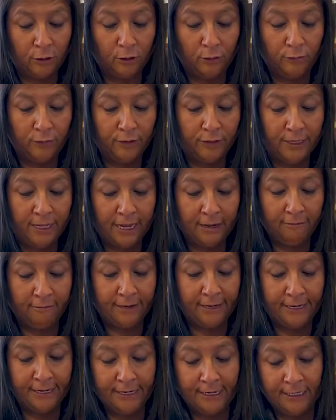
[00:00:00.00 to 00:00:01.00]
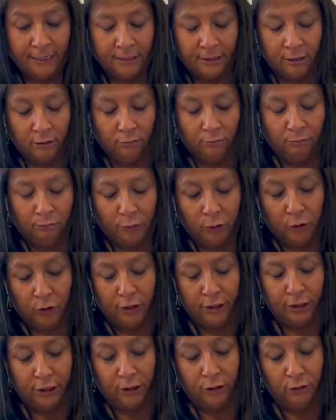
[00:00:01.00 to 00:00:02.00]
over that way, and don't
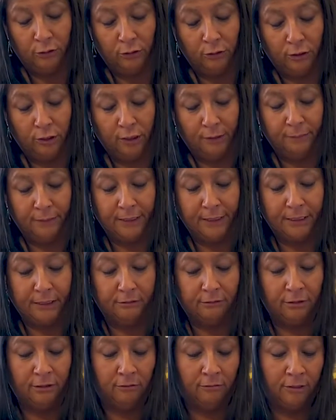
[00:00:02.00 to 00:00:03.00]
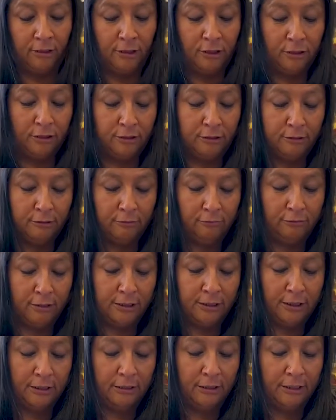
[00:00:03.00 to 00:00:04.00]
stretch it too hard, because we don't want your
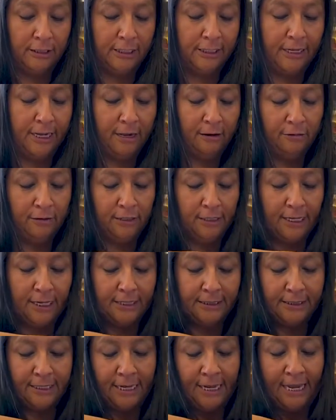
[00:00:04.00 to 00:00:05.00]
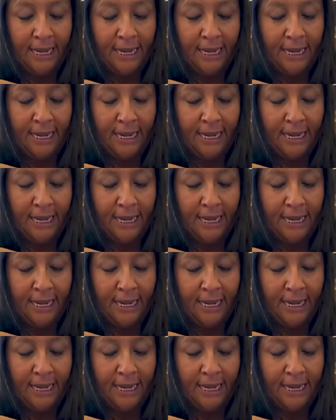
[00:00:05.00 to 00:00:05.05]
rug to look like an hourglass.